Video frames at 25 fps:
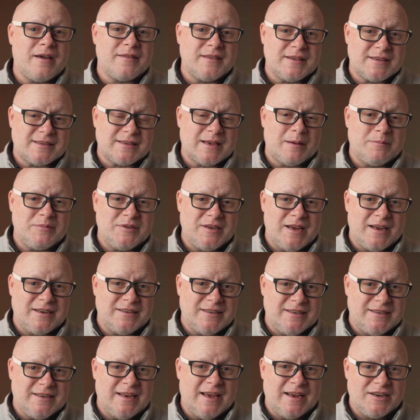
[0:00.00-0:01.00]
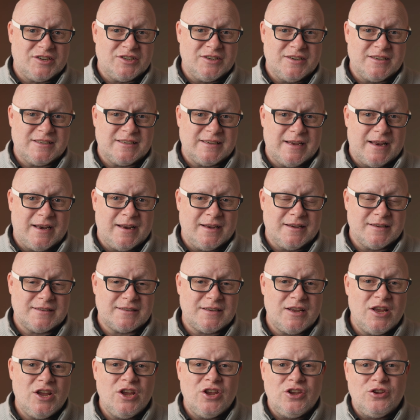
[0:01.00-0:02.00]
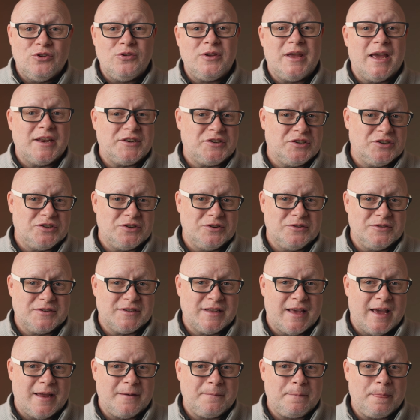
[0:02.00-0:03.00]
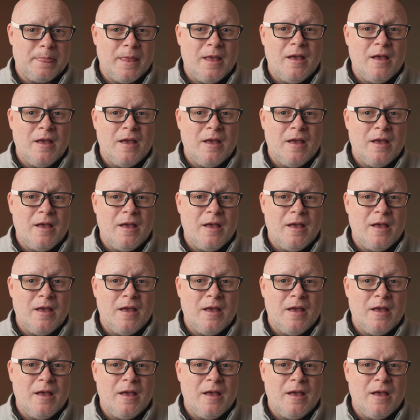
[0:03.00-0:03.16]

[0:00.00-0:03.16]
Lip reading: the subject detection settings. You get to choose that.